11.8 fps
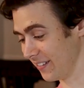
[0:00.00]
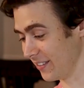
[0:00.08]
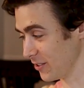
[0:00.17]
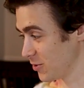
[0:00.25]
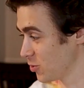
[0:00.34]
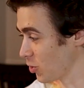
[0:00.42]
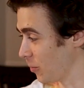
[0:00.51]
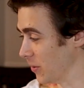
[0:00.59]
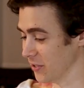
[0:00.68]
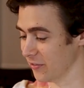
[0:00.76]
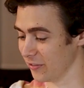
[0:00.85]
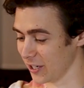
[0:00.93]
There's so
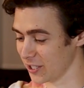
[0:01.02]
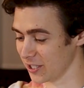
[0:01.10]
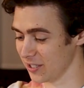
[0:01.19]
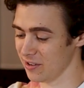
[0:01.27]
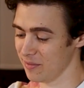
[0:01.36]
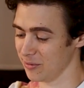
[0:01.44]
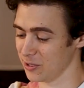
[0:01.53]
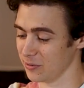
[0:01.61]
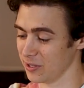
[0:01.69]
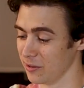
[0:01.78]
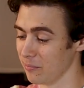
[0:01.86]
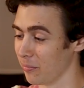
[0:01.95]
much friction
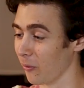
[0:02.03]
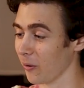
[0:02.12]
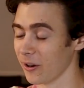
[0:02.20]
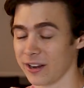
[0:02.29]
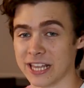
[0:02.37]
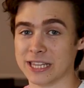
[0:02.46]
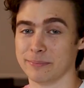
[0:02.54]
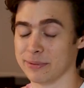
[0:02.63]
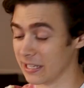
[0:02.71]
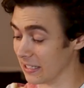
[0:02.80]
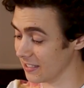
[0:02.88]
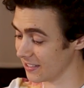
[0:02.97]
between the board and the
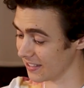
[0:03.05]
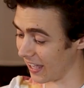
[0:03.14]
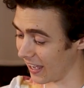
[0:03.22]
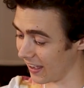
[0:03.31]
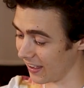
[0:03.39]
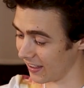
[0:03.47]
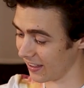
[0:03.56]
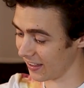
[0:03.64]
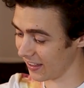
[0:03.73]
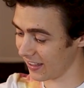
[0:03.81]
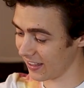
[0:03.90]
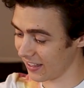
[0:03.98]
piece that
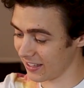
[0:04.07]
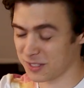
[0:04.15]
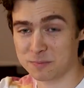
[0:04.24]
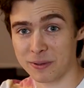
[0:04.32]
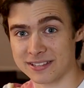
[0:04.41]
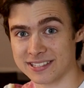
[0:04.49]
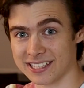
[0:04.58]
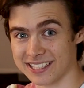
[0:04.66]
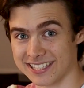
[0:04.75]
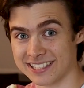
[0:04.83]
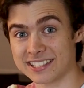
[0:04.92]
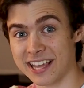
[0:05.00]
it's basically
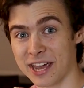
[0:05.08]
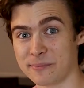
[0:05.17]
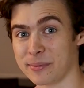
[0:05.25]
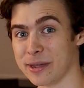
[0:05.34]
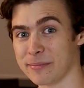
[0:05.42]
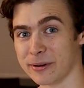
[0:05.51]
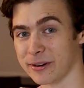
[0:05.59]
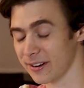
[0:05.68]
sandpaper.